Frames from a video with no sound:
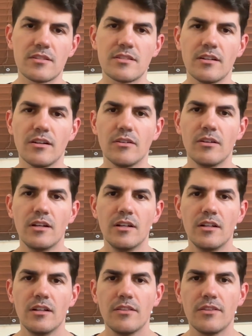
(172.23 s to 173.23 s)
So
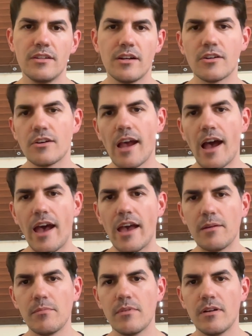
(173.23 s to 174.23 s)
the younger
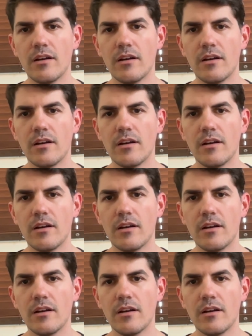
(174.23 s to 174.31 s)
guy,